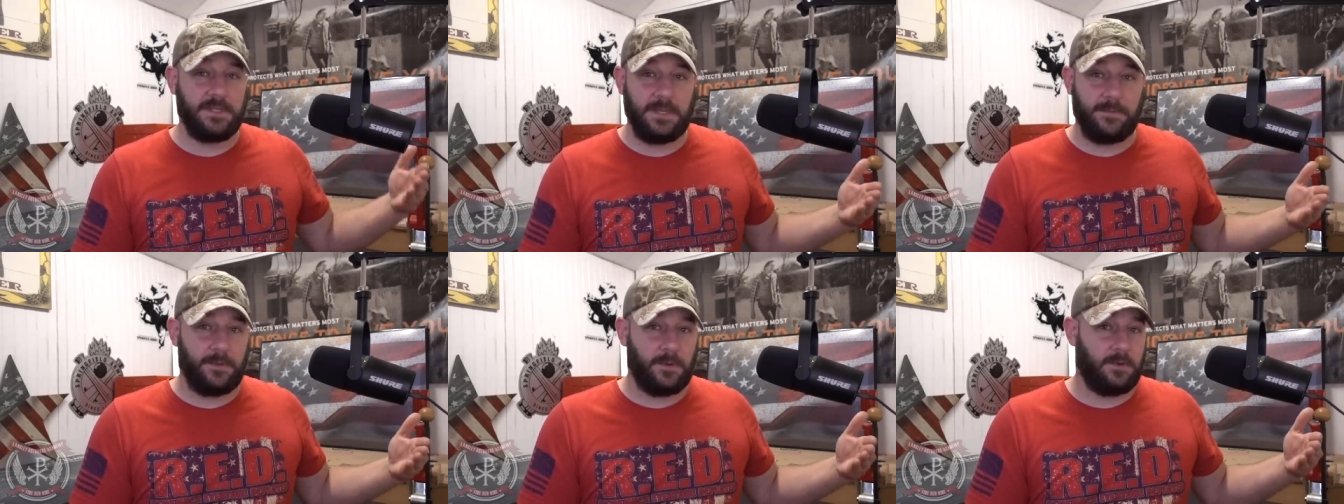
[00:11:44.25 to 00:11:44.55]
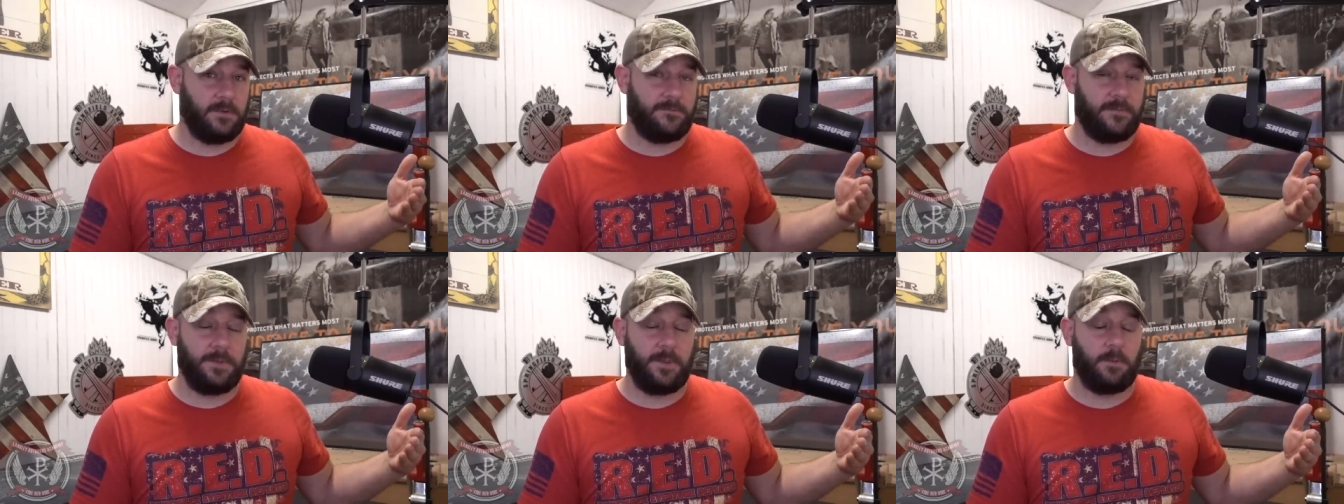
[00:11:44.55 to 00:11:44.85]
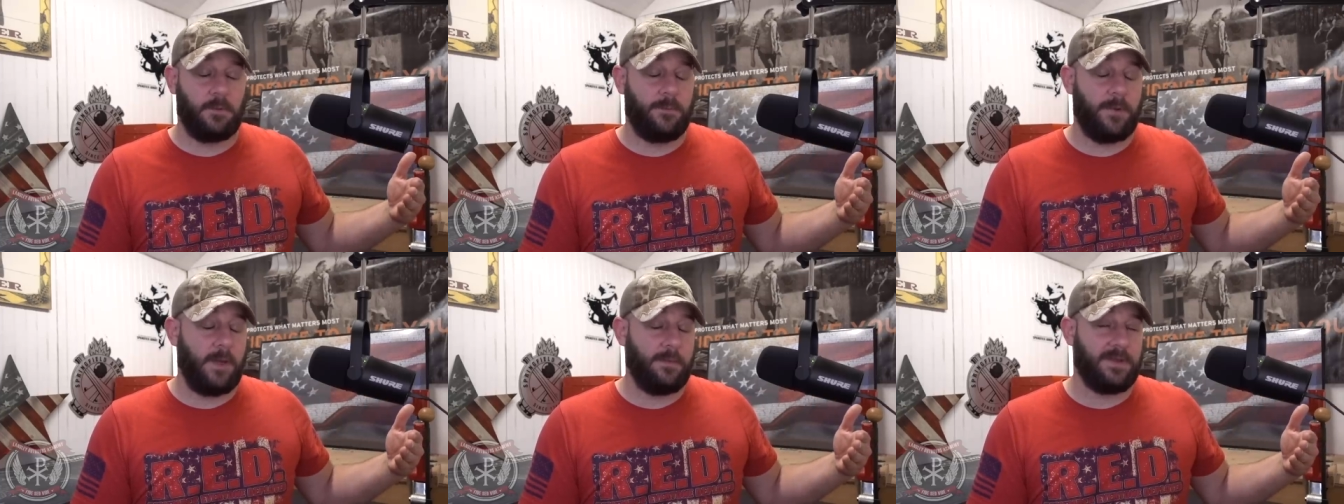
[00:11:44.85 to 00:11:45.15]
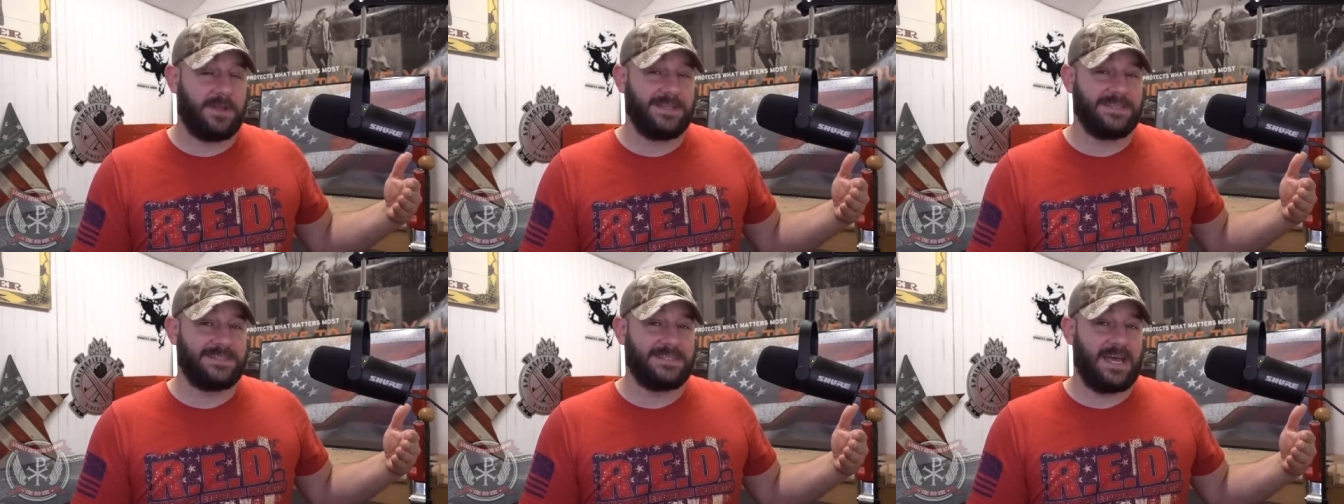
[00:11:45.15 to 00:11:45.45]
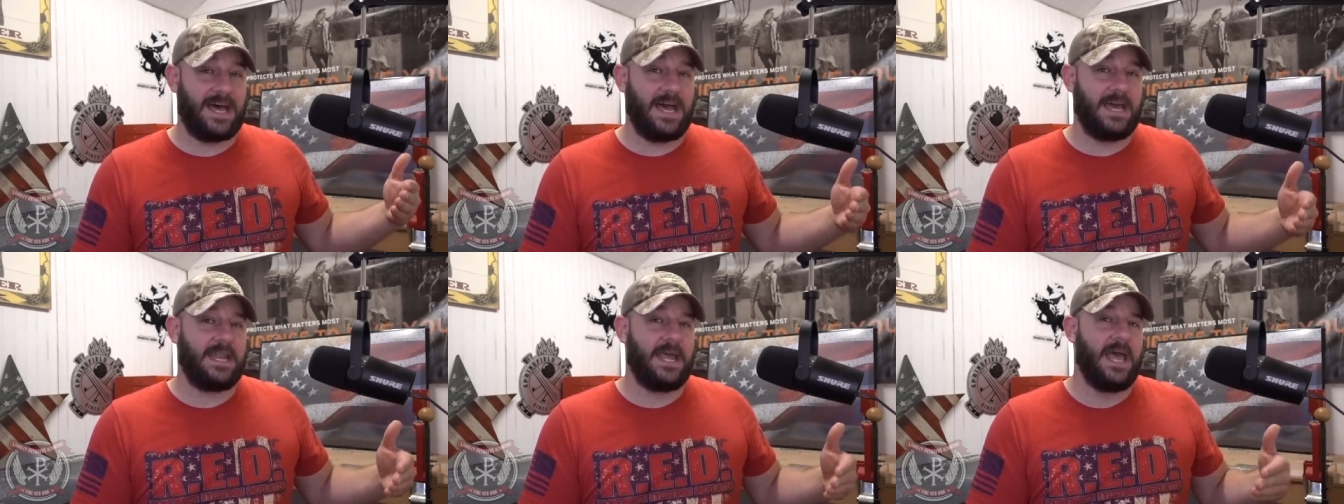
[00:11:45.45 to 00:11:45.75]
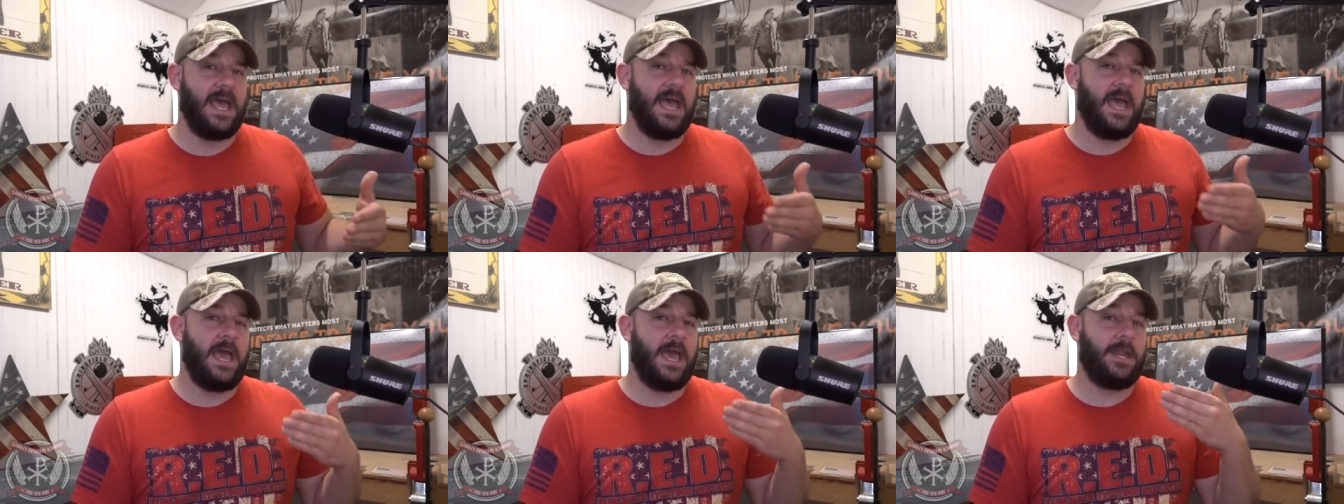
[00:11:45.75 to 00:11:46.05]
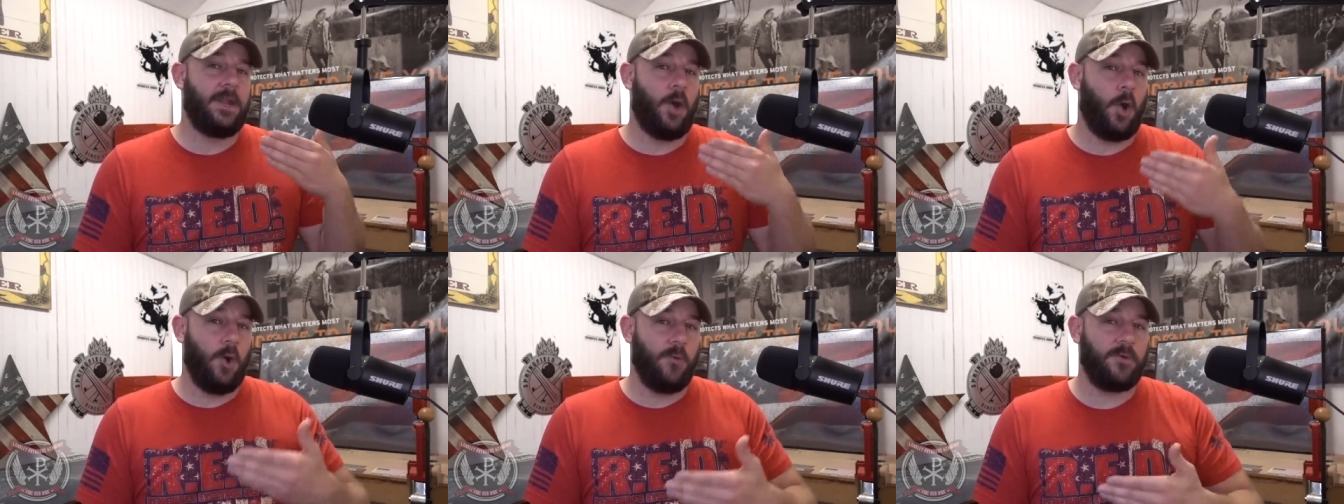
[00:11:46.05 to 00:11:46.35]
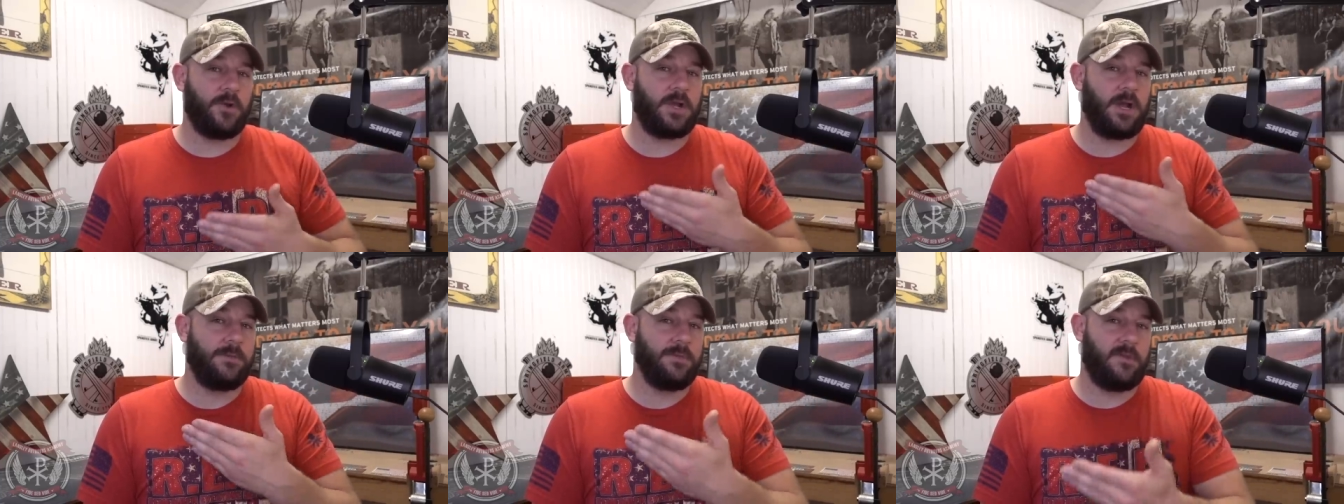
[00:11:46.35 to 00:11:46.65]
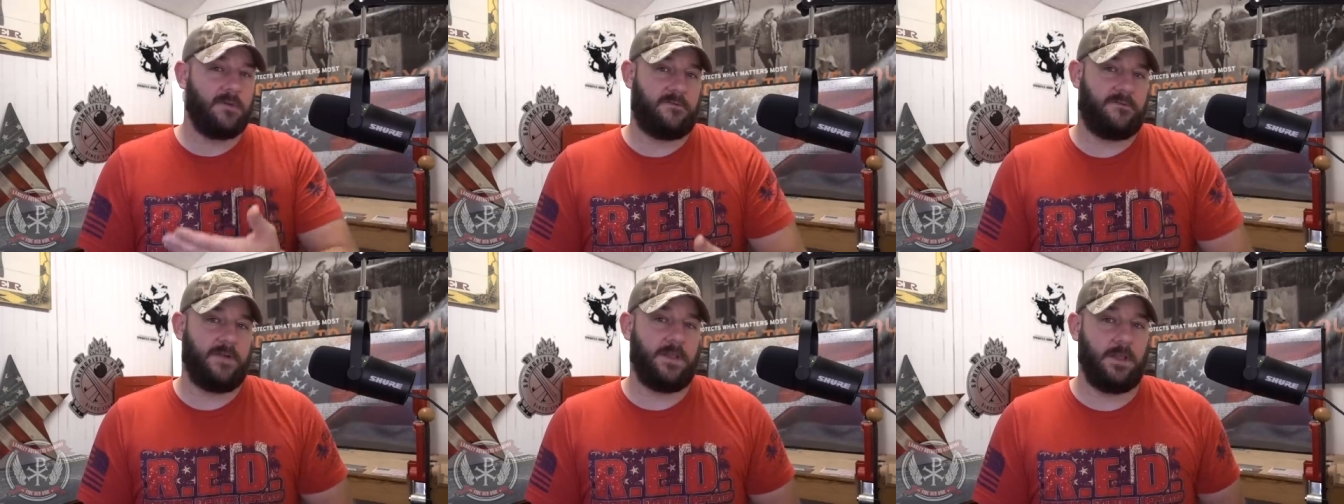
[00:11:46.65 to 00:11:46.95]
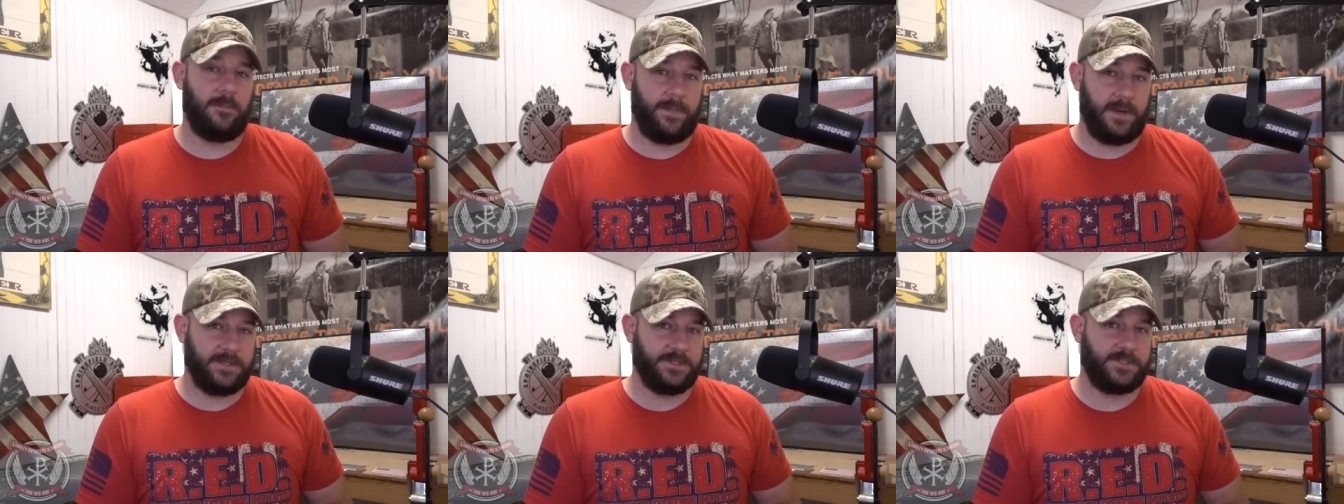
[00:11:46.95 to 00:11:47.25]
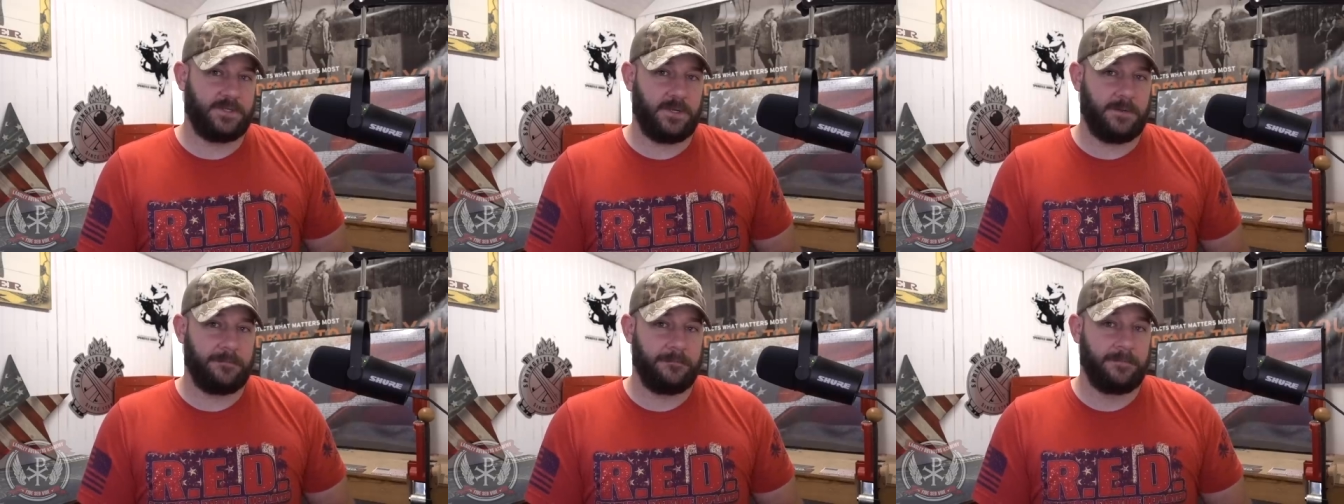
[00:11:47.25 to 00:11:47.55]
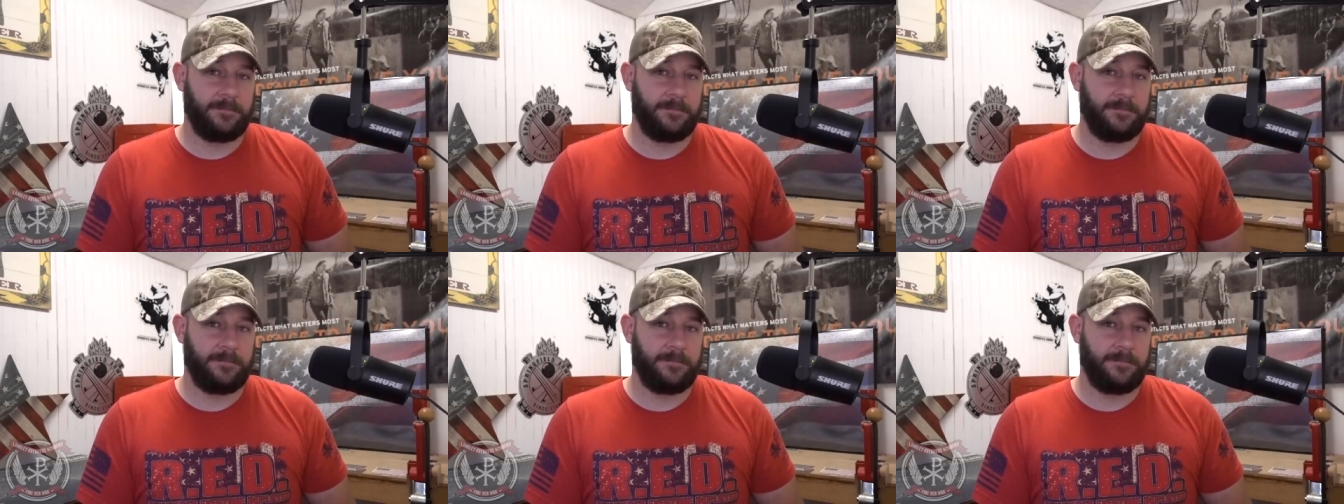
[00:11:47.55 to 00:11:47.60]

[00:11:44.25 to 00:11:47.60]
Demo from the Republican side and overcome the filibuster.